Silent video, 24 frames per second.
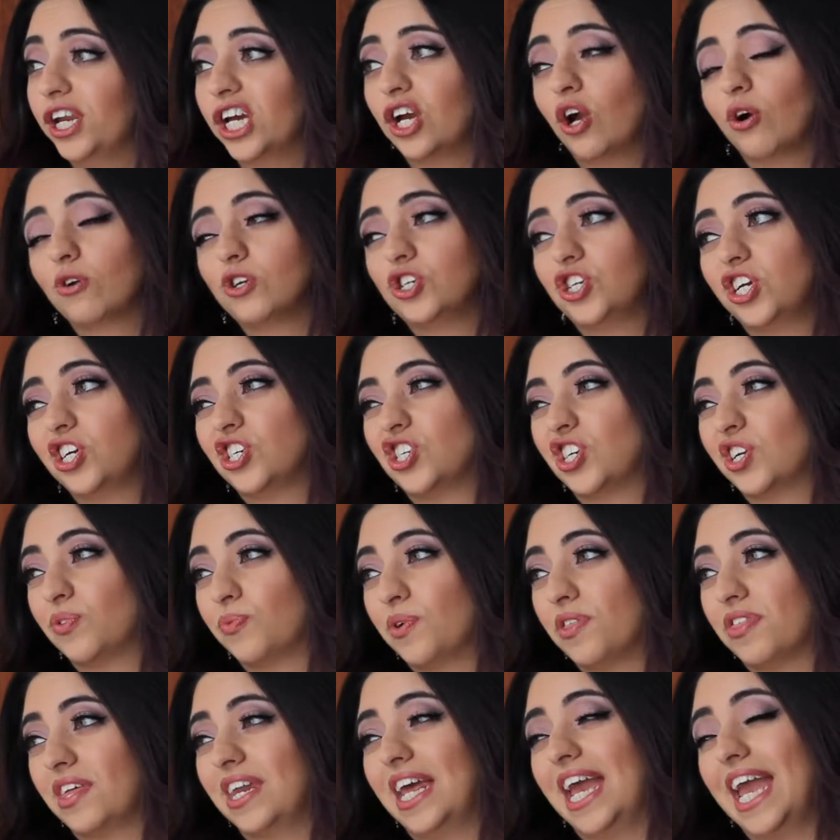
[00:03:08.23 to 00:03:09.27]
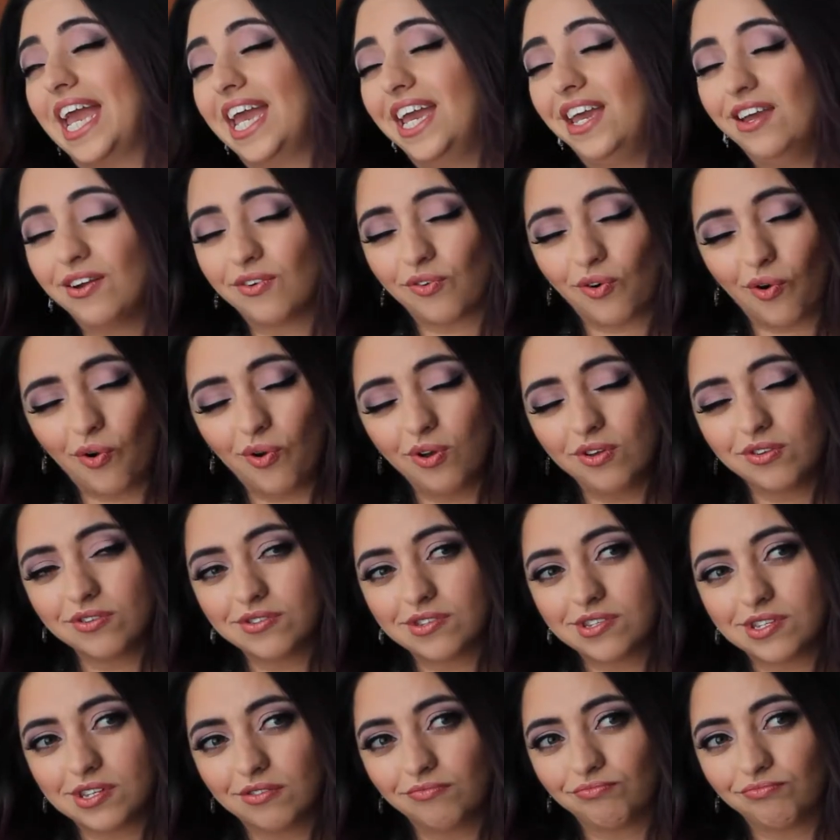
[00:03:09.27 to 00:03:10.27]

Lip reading: negotiation with the 8-year-old.